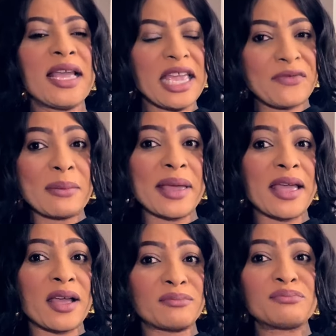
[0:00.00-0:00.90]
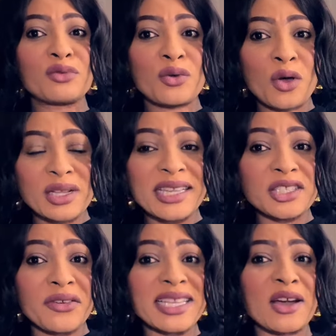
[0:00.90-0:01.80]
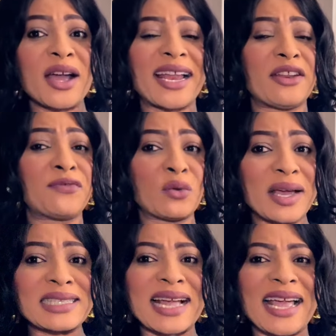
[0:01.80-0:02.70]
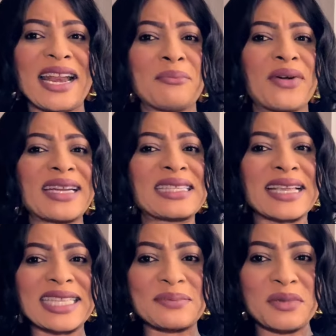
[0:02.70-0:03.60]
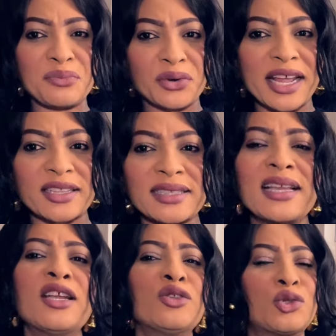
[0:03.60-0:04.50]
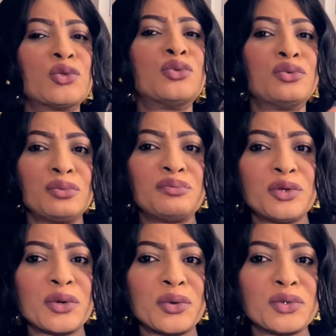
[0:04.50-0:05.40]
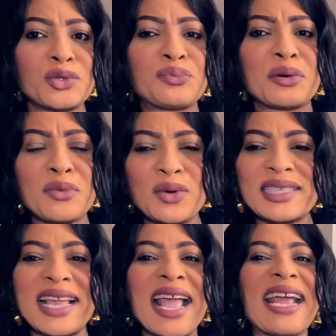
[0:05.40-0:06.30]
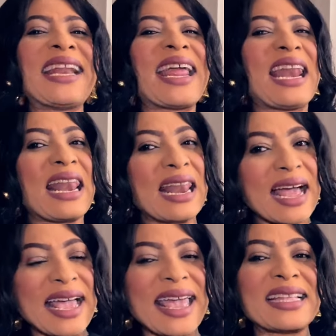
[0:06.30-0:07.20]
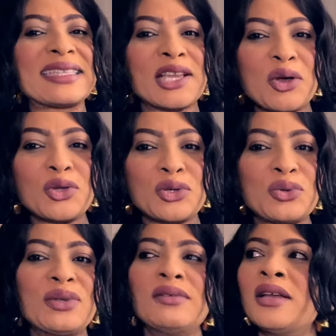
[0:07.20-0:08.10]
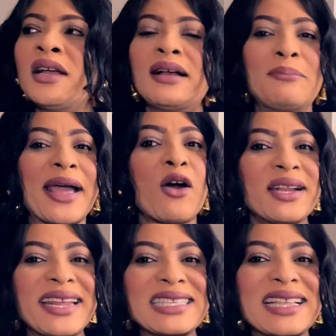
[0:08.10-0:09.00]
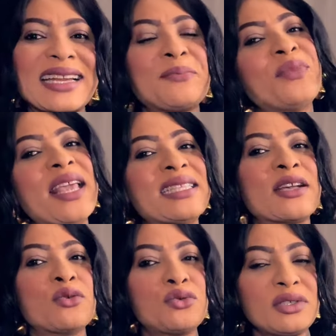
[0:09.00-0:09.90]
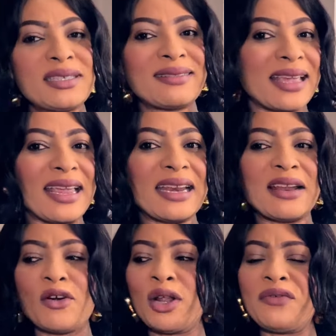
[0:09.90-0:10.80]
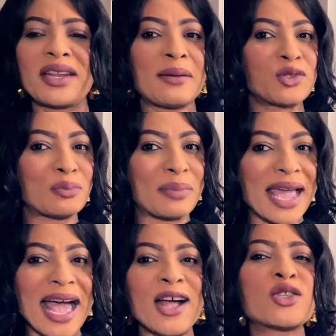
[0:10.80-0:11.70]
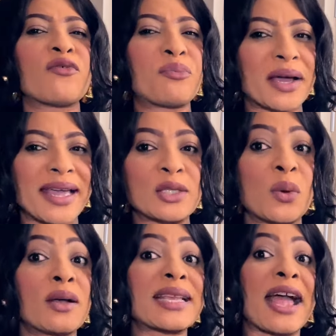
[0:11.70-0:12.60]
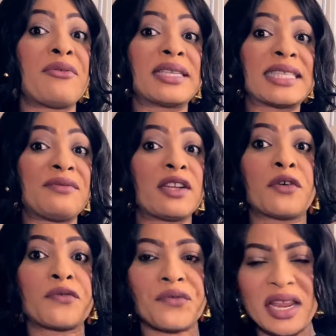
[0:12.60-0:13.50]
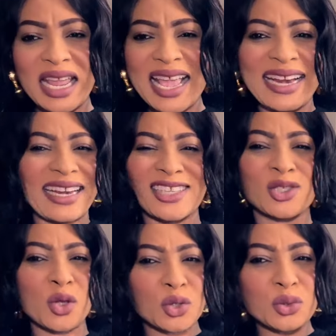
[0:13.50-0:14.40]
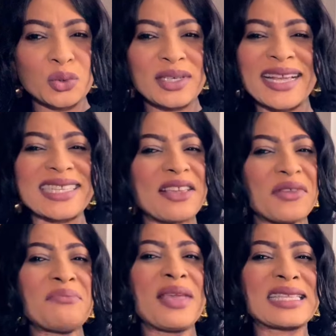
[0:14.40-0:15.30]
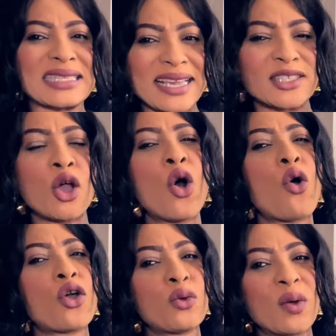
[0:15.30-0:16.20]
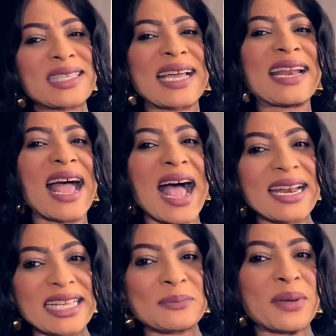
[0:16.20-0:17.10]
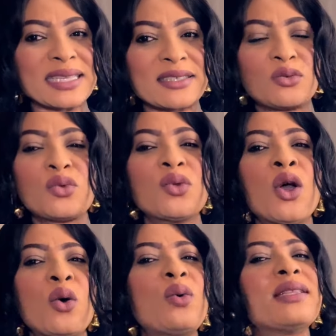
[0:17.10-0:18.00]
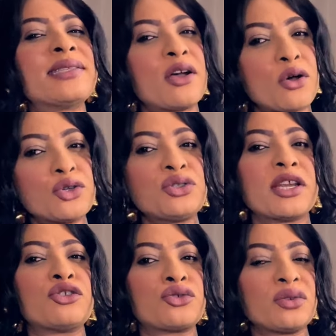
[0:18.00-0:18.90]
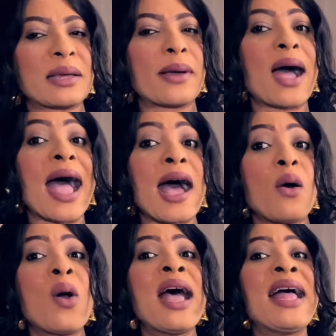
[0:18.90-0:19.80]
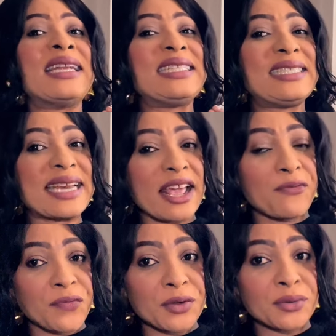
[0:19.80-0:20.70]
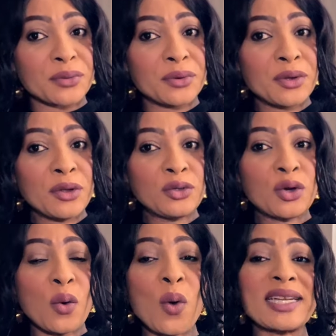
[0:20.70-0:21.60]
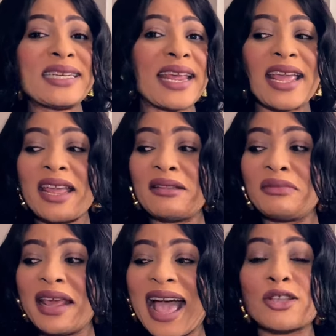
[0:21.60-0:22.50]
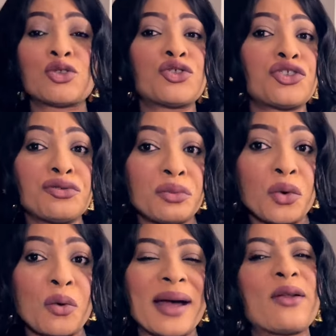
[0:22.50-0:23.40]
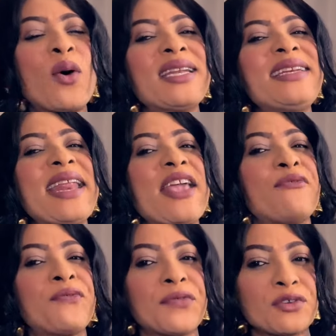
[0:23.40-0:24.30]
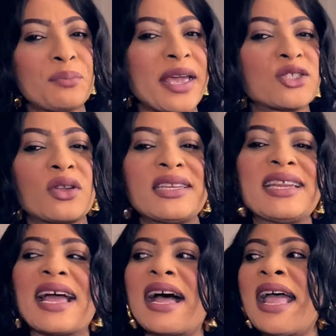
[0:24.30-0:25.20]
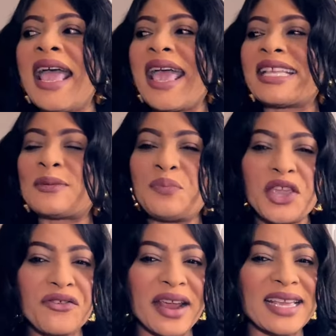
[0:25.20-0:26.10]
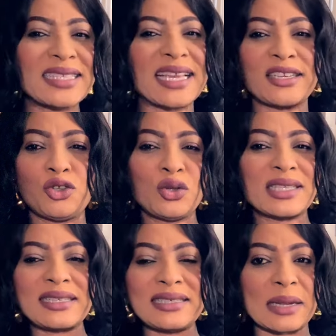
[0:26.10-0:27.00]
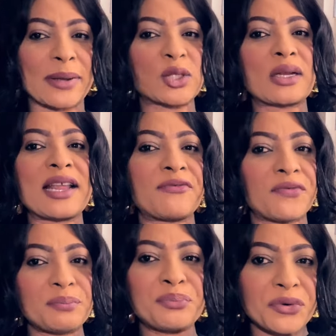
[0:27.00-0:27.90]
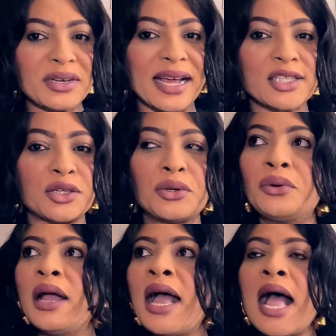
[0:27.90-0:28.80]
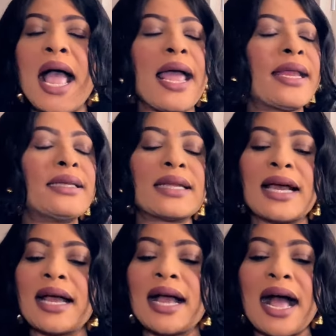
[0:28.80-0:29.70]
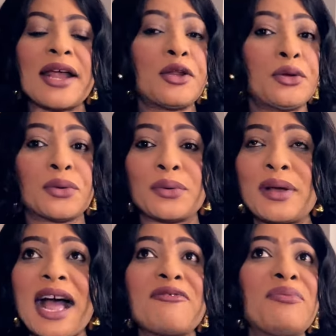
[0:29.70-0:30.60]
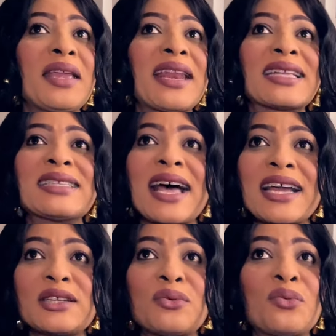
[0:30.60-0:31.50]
If I'm a content creator or an influencer and a brand sends me products to, to promote, and I lie and tell you, my audience, that it's a good thing only for them to buy out of pocket whilst I receive it for free and it's not good. Does it even make sense? Or you want an honest person who will tell you the truth about how they feel, not what they assume, but what they feel based on their experience and using the particular product, And I don't know, I've been attacked